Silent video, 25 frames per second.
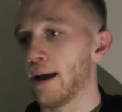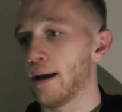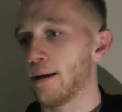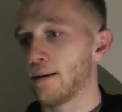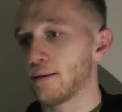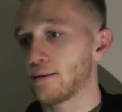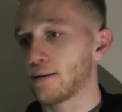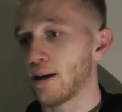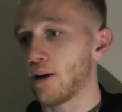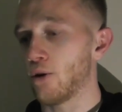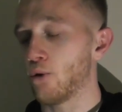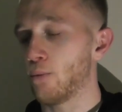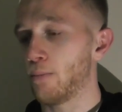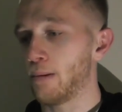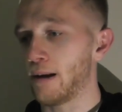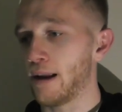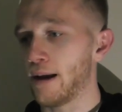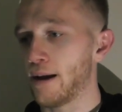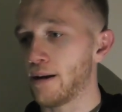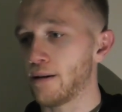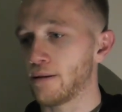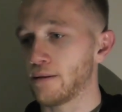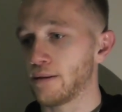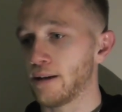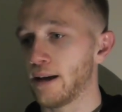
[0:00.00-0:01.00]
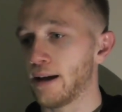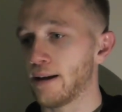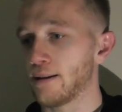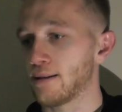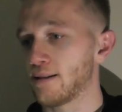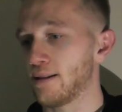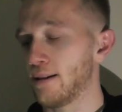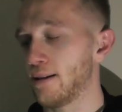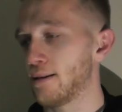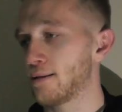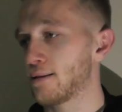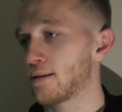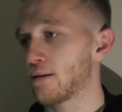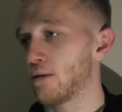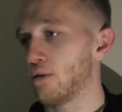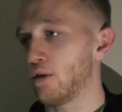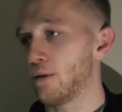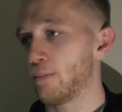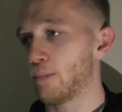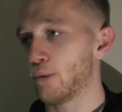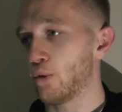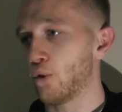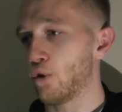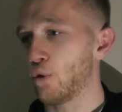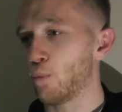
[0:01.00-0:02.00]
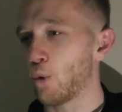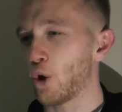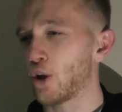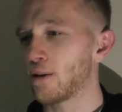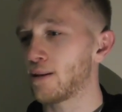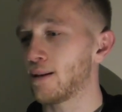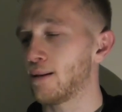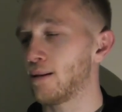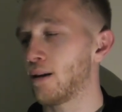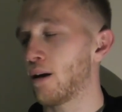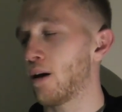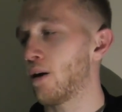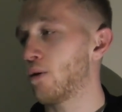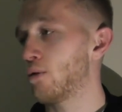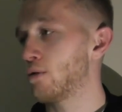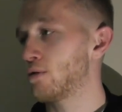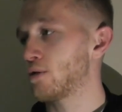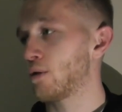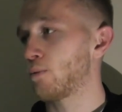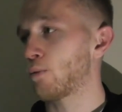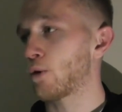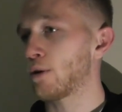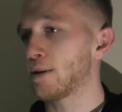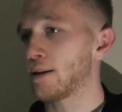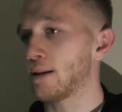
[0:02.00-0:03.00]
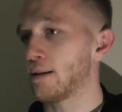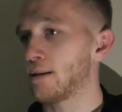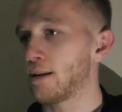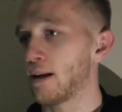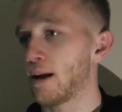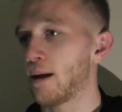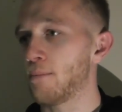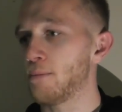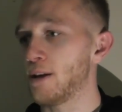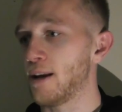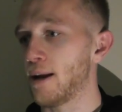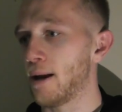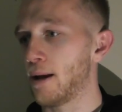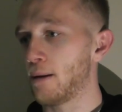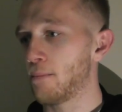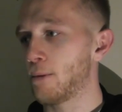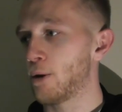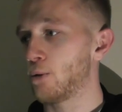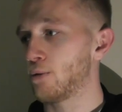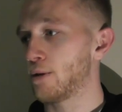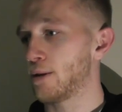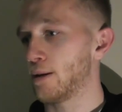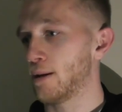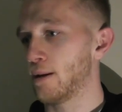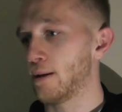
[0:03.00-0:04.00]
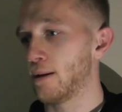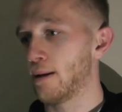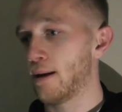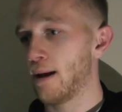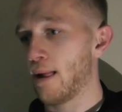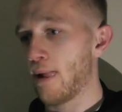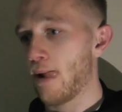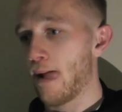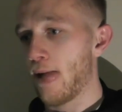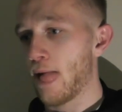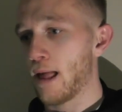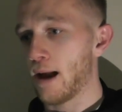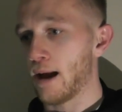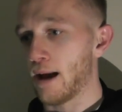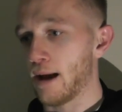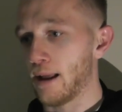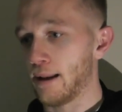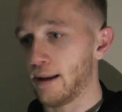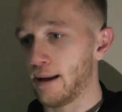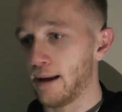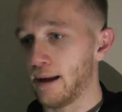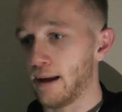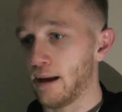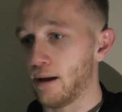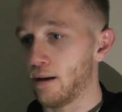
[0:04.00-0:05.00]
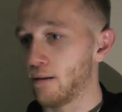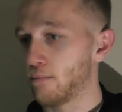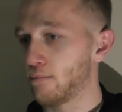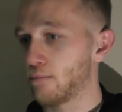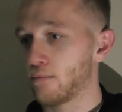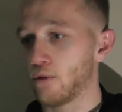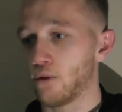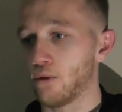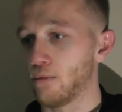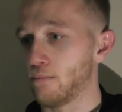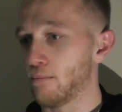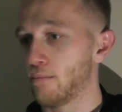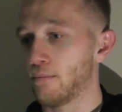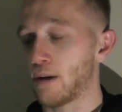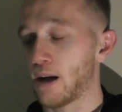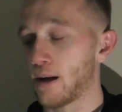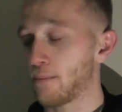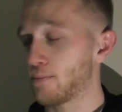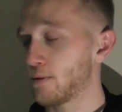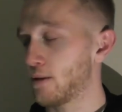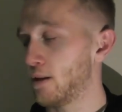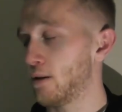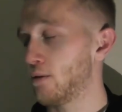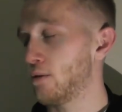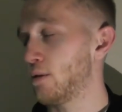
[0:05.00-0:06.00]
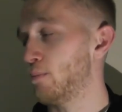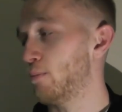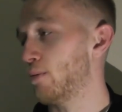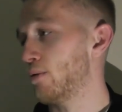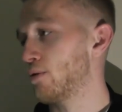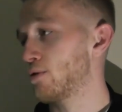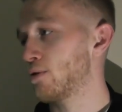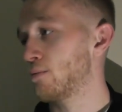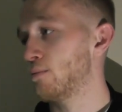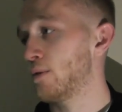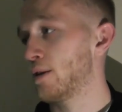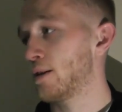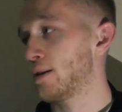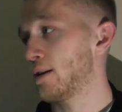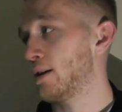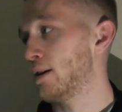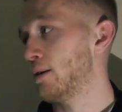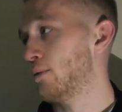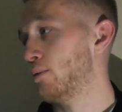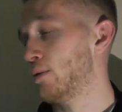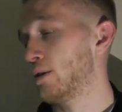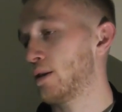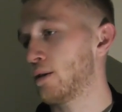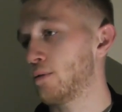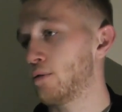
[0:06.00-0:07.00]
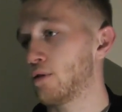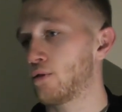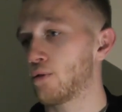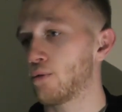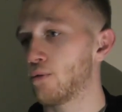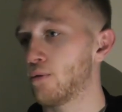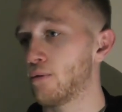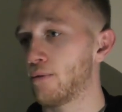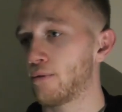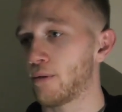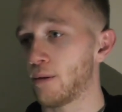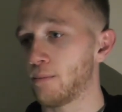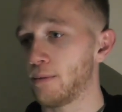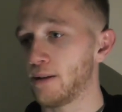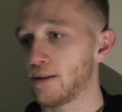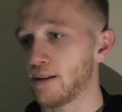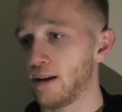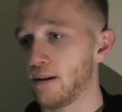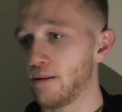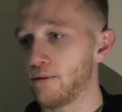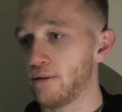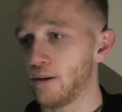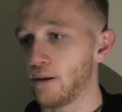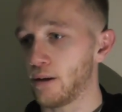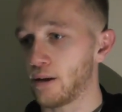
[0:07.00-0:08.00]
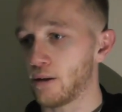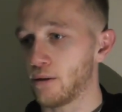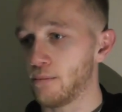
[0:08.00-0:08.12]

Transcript: set up players and get assists, like, but I wanted goals, I wanted to get my name out there. And I'm absolutely buzzing with the return for myself. Like,